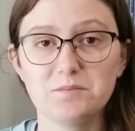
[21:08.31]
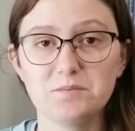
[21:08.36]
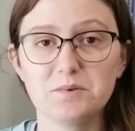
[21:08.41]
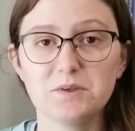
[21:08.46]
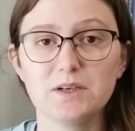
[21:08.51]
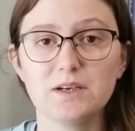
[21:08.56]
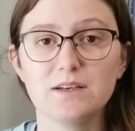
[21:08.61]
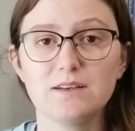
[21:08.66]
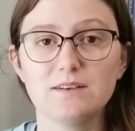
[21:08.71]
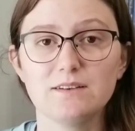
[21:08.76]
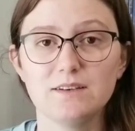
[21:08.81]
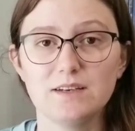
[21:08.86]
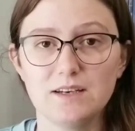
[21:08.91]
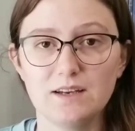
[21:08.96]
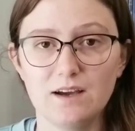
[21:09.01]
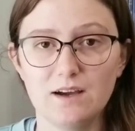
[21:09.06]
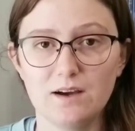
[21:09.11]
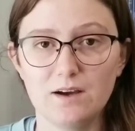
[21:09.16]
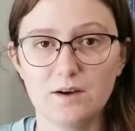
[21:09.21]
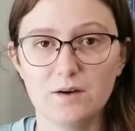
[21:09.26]
but
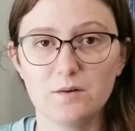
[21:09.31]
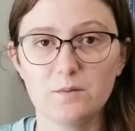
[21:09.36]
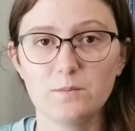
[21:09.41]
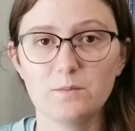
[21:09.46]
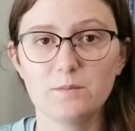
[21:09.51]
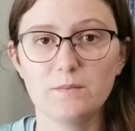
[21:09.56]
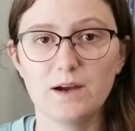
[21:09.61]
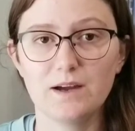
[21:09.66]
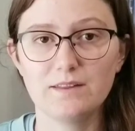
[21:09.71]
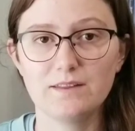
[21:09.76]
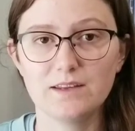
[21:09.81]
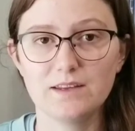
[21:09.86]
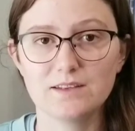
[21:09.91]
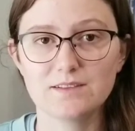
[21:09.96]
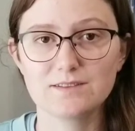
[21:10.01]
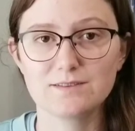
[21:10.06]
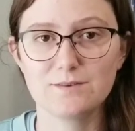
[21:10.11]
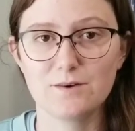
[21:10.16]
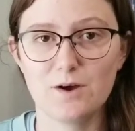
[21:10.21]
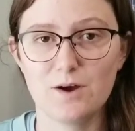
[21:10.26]
I think
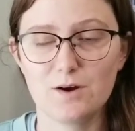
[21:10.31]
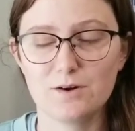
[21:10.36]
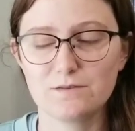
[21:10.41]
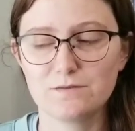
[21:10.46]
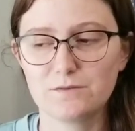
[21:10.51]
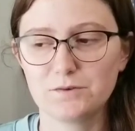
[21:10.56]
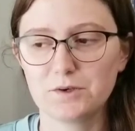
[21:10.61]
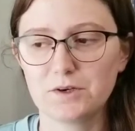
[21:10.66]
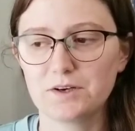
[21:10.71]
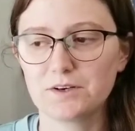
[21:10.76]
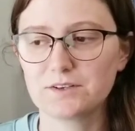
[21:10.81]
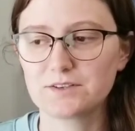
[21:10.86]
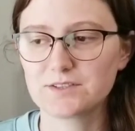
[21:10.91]
it's a little hard for her.